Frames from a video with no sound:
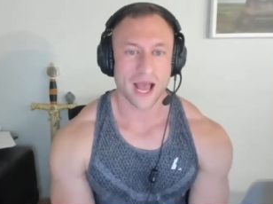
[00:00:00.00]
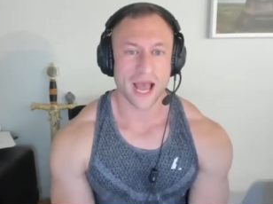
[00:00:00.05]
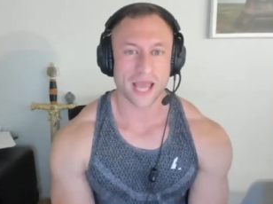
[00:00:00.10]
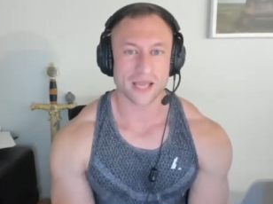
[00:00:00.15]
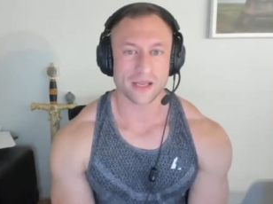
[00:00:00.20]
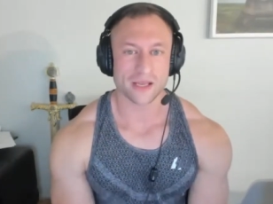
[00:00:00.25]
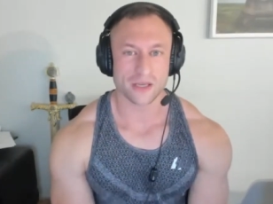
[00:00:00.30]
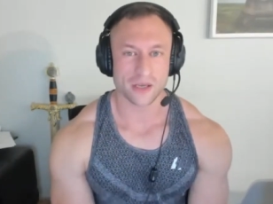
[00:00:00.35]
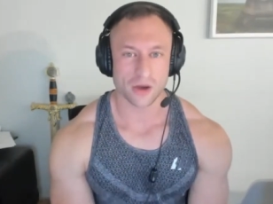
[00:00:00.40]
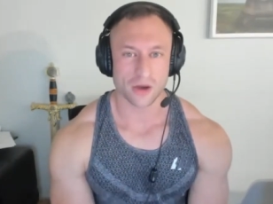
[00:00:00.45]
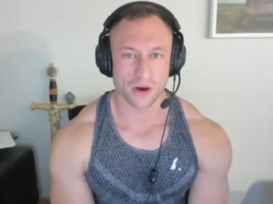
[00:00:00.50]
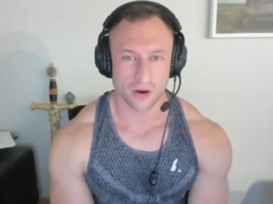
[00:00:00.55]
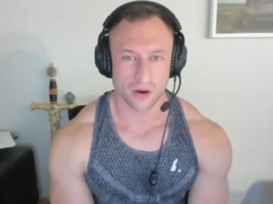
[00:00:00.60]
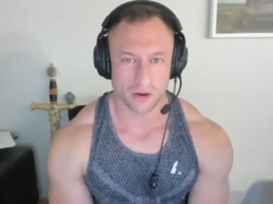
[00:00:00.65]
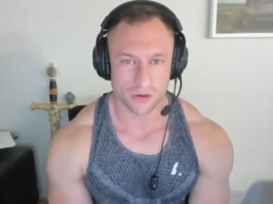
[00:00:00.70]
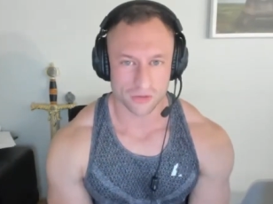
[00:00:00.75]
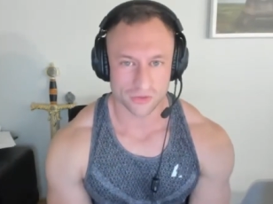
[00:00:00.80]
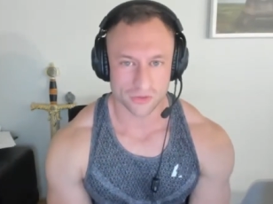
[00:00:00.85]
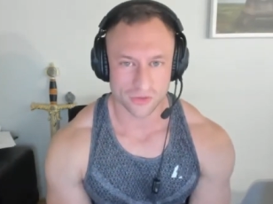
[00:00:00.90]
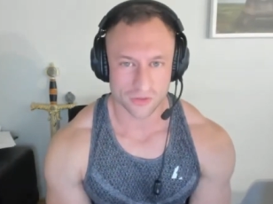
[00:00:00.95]
I
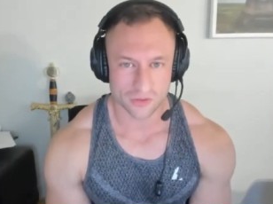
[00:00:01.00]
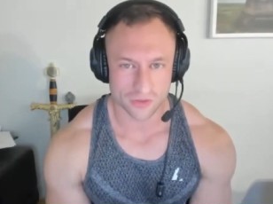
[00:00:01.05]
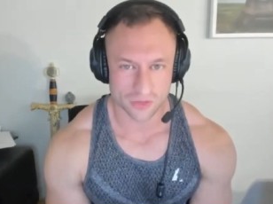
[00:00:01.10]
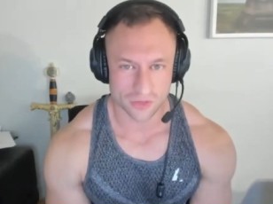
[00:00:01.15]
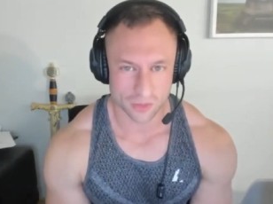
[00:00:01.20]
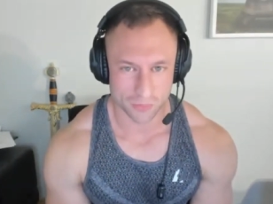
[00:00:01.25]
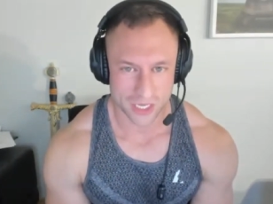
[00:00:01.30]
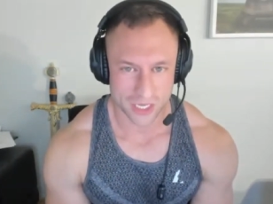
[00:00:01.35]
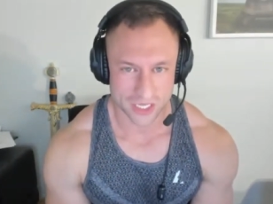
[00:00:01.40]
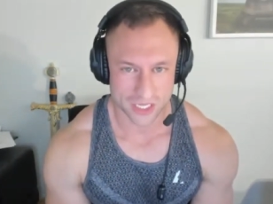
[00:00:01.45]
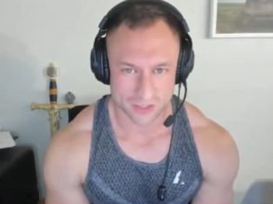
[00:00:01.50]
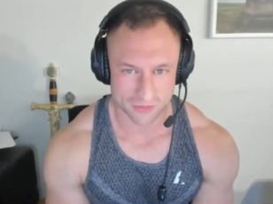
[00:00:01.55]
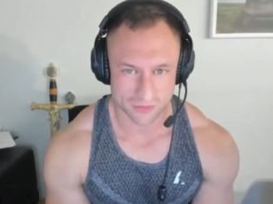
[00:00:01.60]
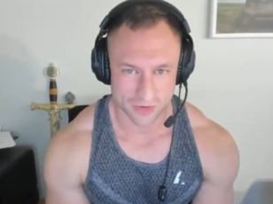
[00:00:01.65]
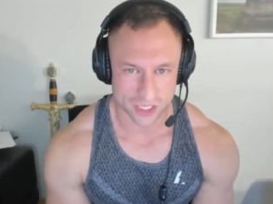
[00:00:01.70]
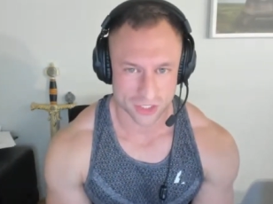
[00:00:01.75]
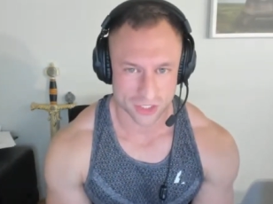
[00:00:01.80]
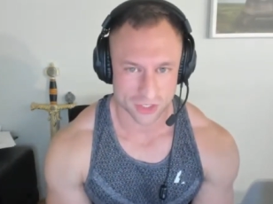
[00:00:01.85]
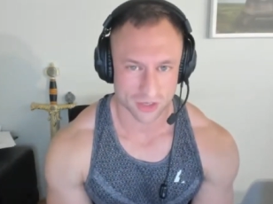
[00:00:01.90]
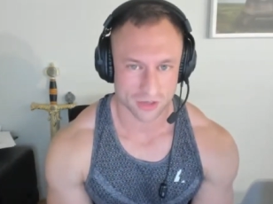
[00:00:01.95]
called the pizza
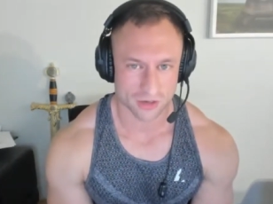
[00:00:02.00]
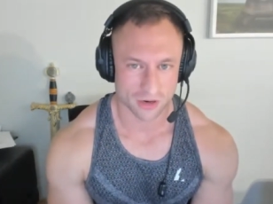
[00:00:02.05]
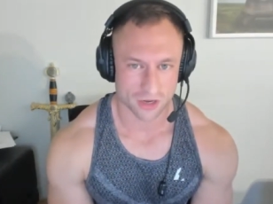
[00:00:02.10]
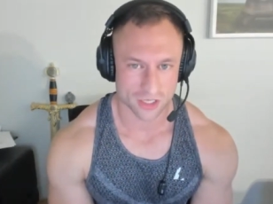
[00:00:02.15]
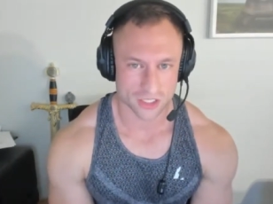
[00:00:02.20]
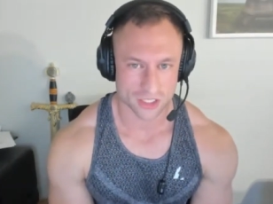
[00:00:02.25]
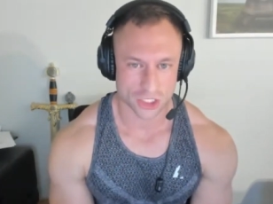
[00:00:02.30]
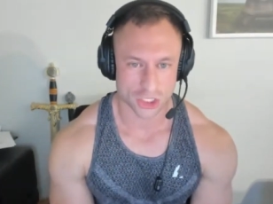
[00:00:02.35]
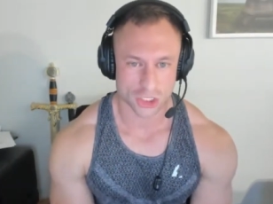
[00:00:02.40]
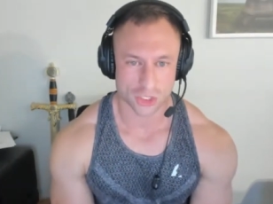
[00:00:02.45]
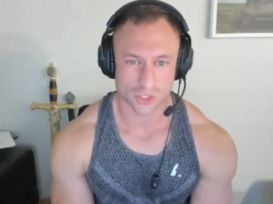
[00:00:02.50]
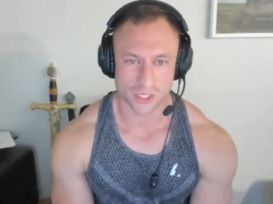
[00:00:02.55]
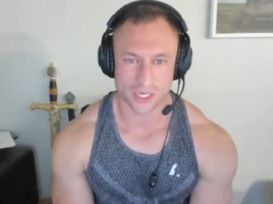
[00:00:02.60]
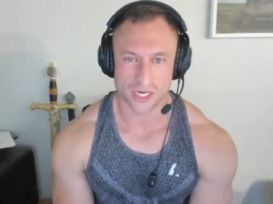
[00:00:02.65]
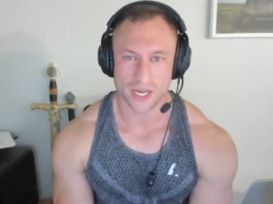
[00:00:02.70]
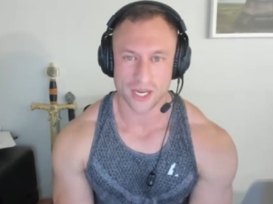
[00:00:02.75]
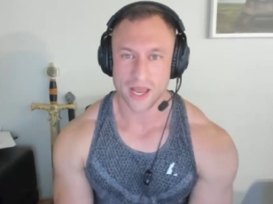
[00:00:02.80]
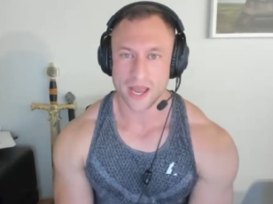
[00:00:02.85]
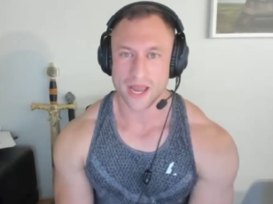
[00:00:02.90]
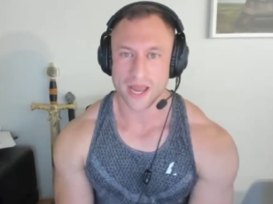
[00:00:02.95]
restaurant across the
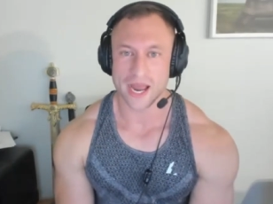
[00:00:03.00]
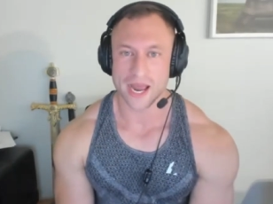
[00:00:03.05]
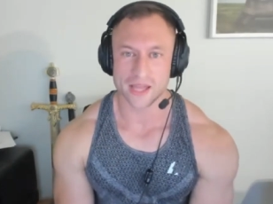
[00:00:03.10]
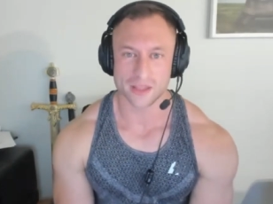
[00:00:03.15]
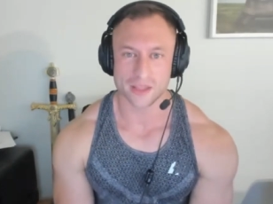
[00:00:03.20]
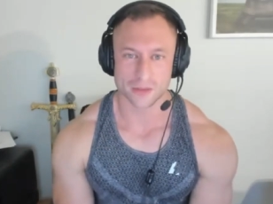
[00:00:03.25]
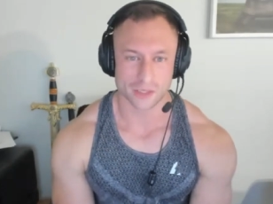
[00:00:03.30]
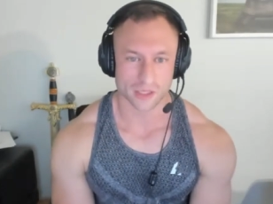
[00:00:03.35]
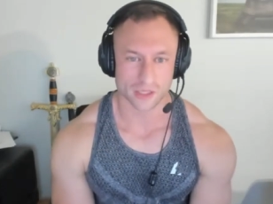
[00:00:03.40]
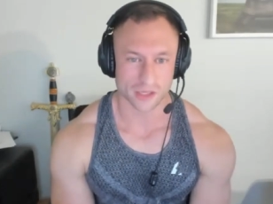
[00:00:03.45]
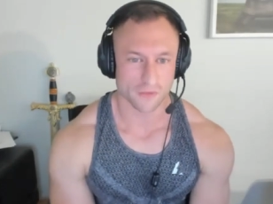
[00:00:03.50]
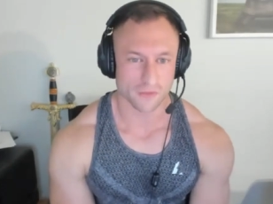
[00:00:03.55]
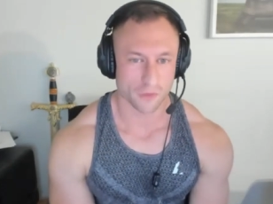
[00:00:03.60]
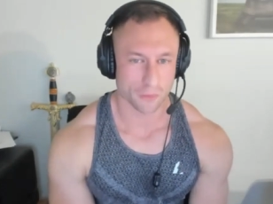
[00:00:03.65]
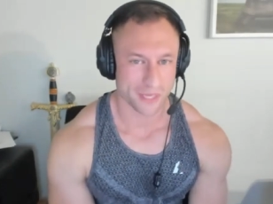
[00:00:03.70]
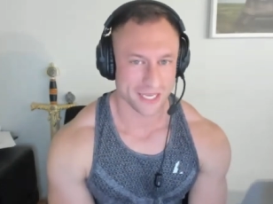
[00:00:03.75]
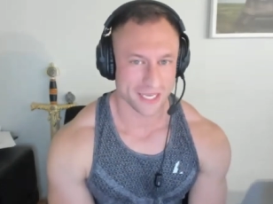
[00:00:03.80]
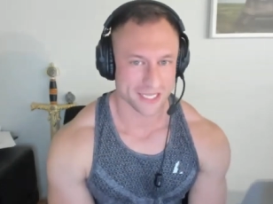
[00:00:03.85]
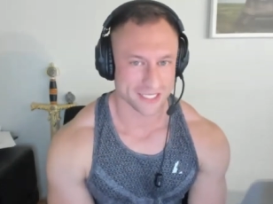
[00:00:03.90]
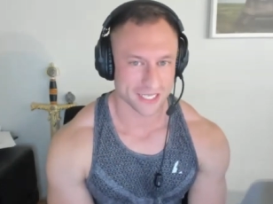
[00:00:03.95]
street and had them deliver
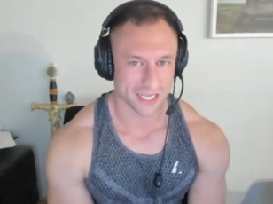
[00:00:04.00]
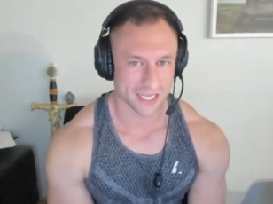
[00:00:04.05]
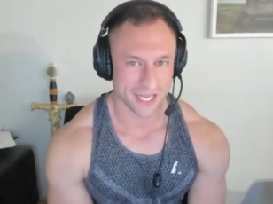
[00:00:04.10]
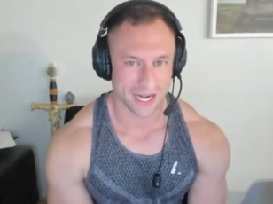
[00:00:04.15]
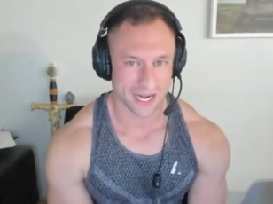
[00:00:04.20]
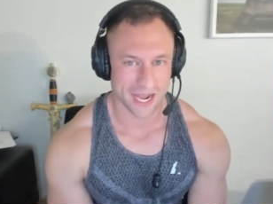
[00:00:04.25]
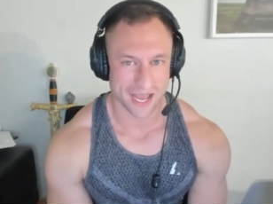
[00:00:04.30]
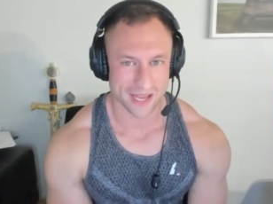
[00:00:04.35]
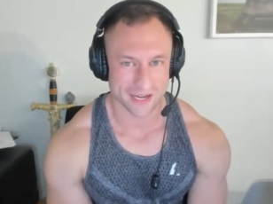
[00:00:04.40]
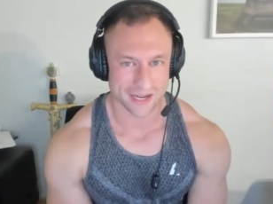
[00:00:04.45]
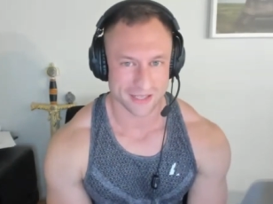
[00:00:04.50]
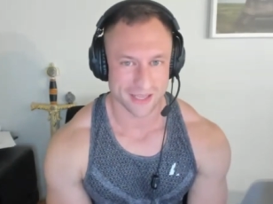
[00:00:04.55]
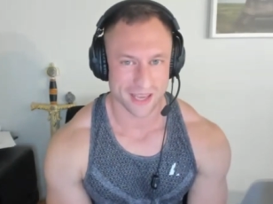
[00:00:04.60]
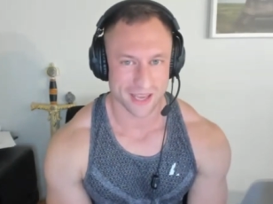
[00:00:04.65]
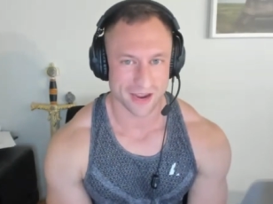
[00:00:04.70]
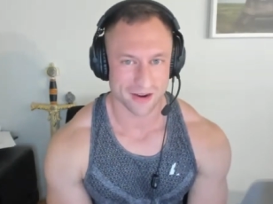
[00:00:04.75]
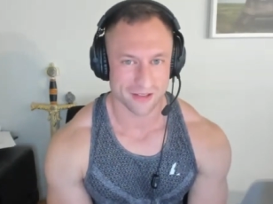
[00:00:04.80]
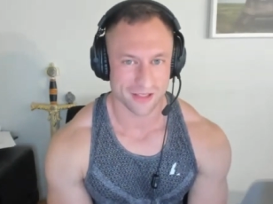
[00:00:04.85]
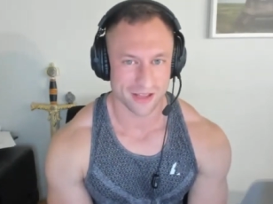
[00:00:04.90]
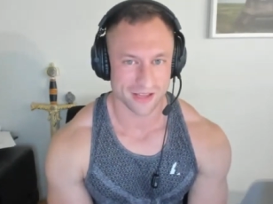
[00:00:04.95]
pizza, and had
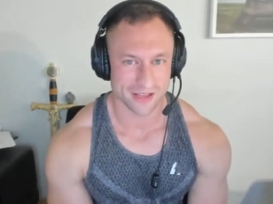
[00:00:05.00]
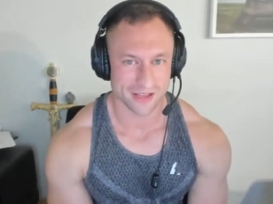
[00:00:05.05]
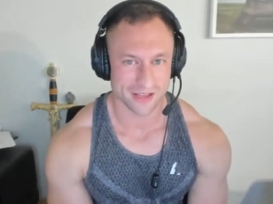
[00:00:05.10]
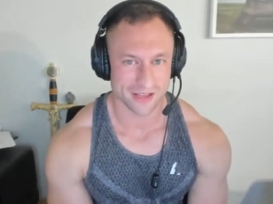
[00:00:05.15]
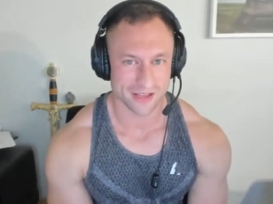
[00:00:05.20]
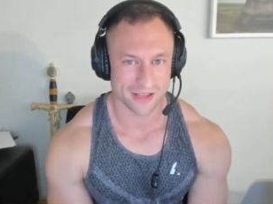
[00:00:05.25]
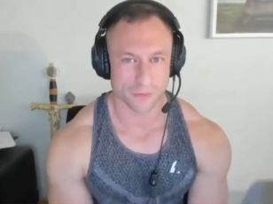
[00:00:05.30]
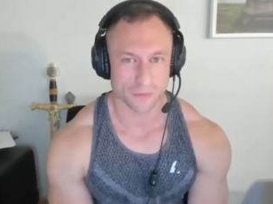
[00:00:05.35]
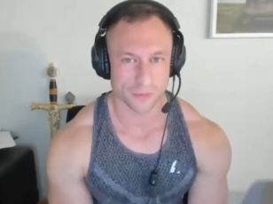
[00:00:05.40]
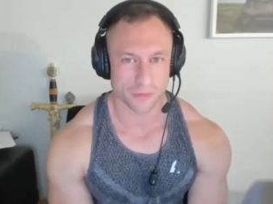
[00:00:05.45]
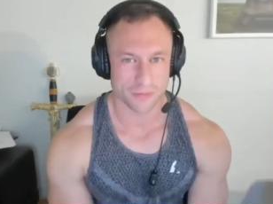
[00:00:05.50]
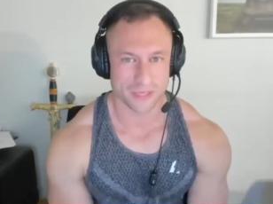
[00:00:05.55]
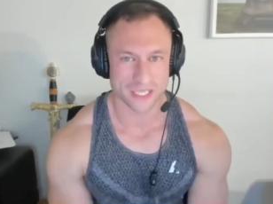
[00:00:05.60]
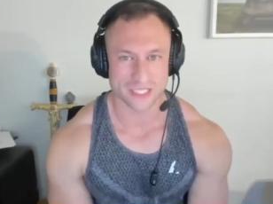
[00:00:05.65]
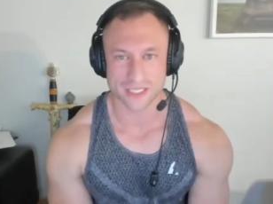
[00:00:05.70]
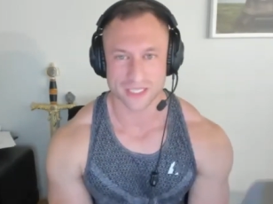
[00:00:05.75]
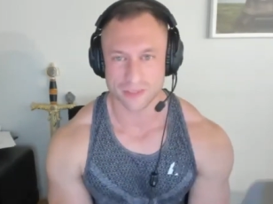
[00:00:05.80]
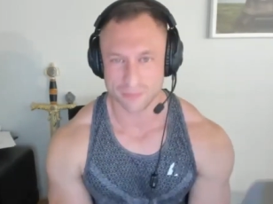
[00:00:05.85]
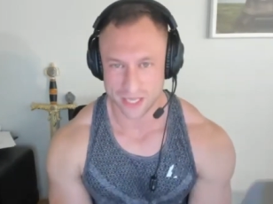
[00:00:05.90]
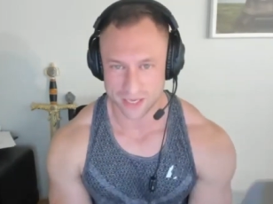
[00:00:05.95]
Caroline deliver me
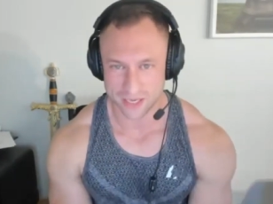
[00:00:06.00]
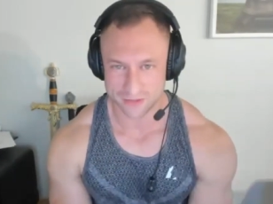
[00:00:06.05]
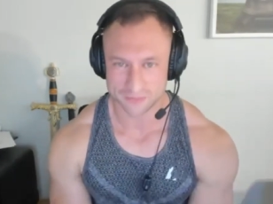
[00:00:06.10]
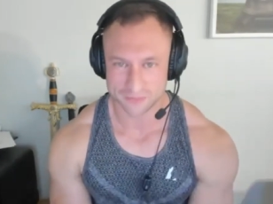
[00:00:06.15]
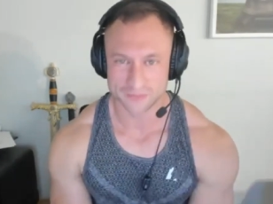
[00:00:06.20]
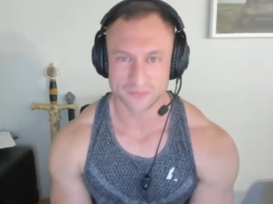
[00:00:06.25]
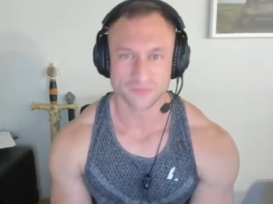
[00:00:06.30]
pizza in bed